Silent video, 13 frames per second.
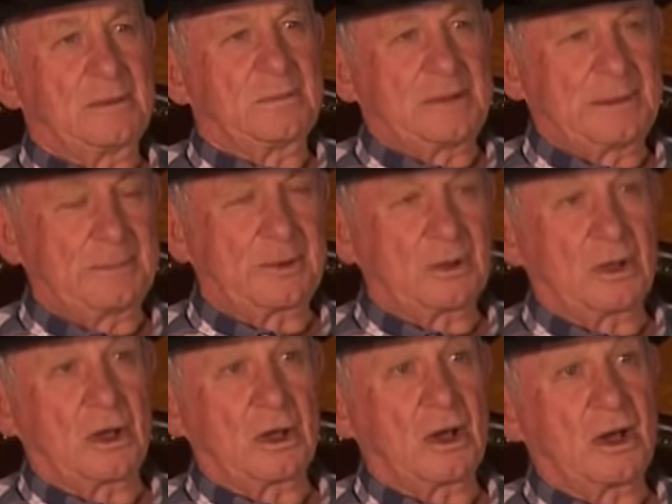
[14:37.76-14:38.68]

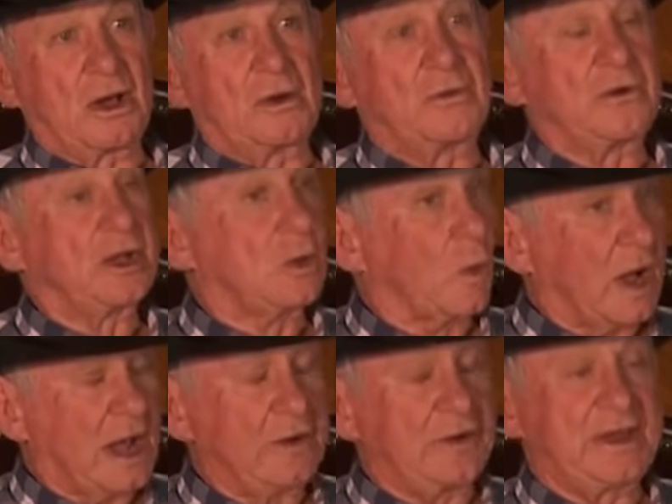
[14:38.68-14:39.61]
People are
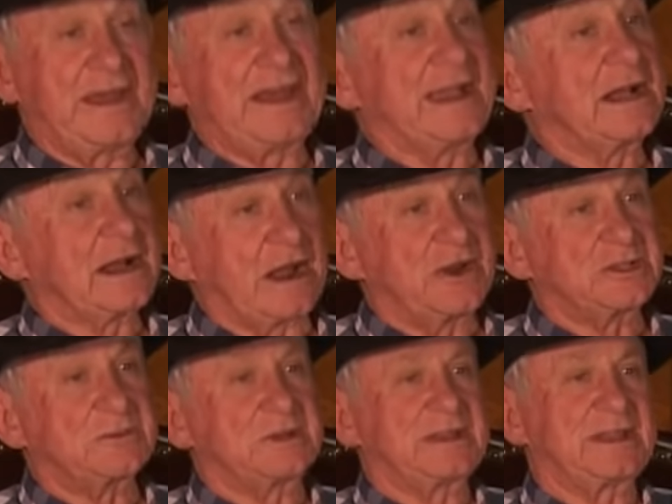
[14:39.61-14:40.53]
requiring
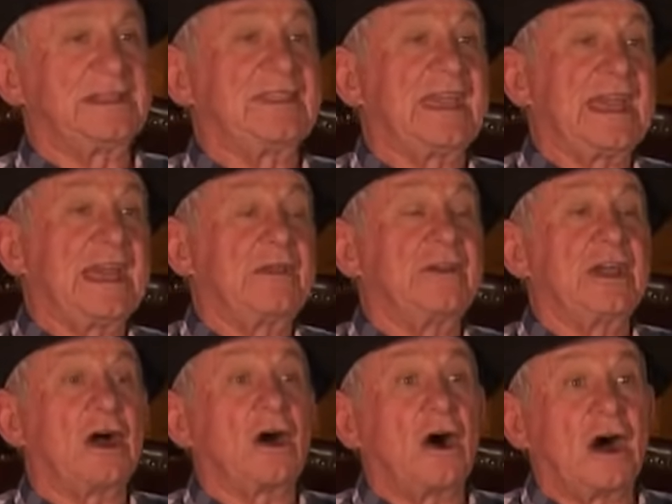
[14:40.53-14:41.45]
encouragement in the
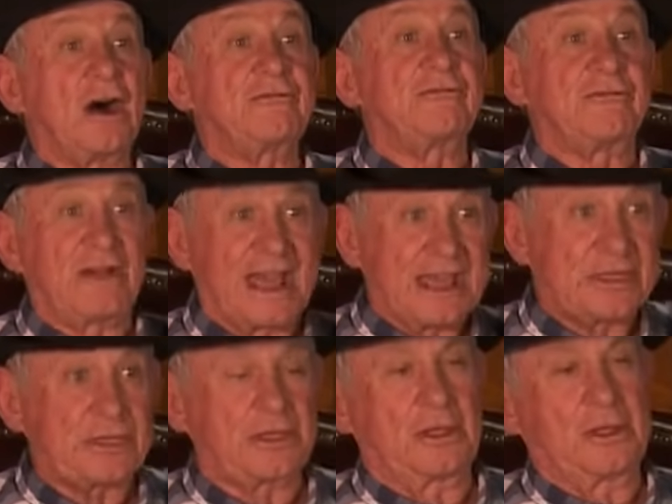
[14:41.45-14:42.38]
area of faith,